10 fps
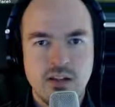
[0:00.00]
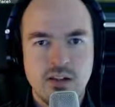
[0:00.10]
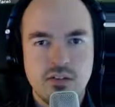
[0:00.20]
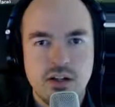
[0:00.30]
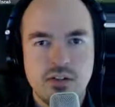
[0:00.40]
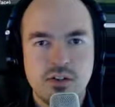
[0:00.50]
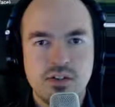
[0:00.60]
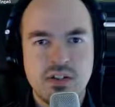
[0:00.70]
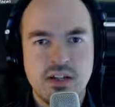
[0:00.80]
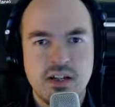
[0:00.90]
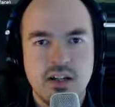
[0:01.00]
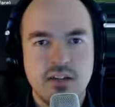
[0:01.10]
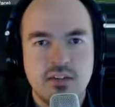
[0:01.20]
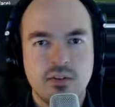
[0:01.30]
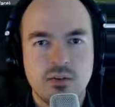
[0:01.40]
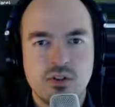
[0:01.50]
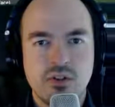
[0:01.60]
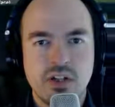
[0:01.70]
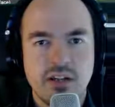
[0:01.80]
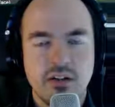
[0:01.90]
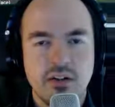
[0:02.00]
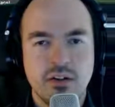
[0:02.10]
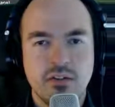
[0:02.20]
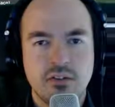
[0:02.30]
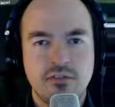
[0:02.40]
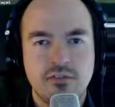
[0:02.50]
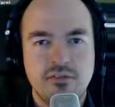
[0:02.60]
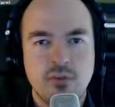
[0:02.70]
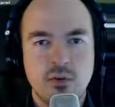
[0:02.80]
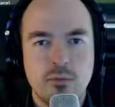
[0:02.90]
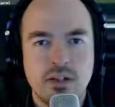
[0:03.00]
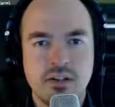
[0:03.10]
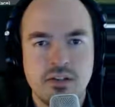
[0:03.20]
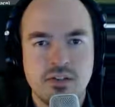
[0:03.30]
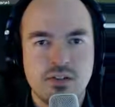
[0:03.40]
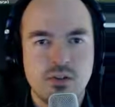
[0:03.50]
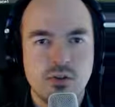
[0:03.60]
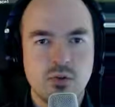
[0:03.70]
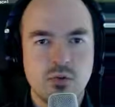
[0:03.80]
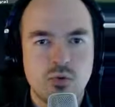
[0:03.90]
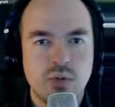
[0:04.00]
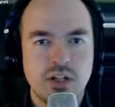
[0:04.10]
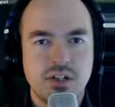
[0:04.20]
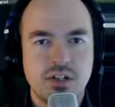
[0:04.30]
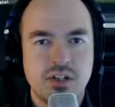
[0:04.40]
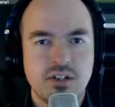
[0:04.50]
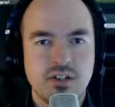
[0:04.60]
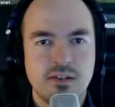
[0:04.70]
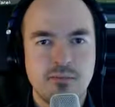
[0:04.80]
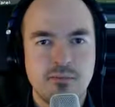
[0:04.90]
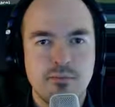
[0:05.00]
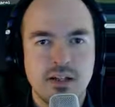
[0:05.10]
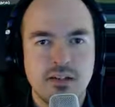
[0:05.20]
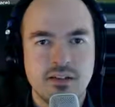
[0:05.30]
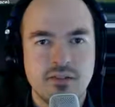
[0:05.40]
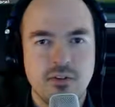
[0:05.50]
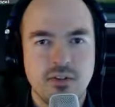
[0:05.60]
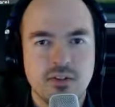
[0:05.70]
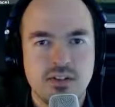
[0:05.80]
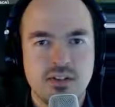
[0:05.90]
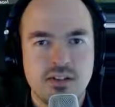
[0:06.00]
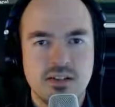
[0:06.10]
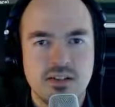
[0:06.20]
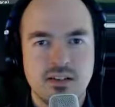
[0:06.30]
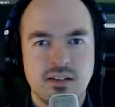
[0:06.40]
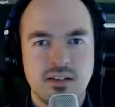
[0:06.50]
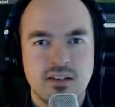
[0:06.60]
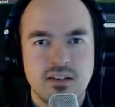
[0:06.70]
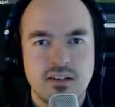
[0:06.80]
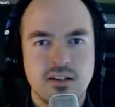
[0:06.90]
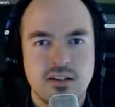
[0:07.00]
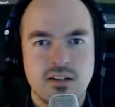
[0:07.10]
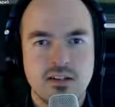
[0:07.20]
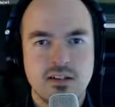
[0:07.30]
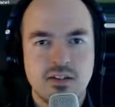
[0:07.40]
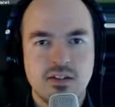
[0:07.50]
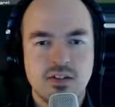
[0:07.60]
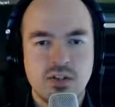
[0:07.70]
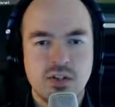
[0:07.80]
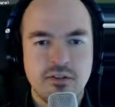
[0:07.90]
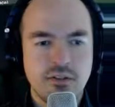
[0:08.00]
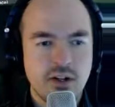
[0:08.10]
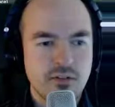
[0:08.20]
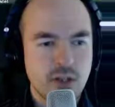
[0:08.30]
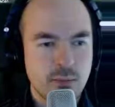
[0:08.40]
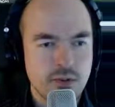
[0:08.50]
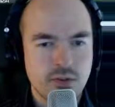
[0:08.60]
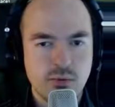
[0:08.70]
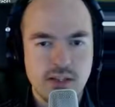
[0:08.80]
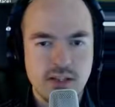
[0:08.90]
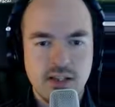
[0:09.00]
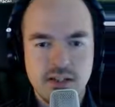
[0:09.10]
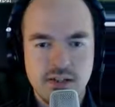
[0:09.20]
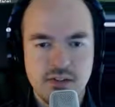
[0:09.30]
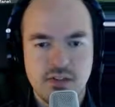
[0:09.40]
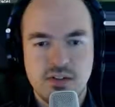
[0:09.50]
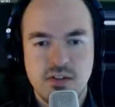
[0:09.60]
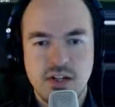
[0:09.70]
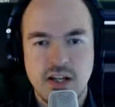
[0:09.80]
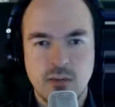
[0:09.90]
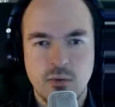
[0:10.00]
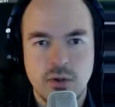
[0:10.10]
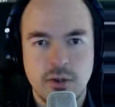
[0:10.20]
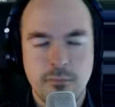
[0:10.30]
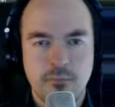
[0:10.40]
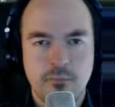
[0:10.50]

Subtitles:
So as you can see, it is going to take us 4 minutes to reach Megan's Fault, because it's 35 kilometers away. That is taking a while.